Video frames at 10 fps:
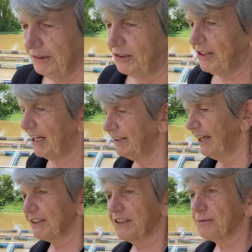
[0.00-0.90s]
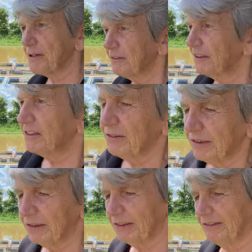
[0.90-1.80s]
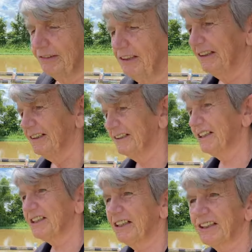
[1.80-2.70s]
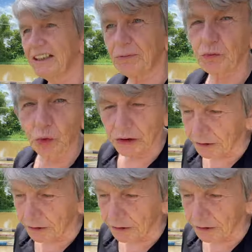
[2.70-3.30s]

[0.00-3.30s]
Sat next to the river, listening to the water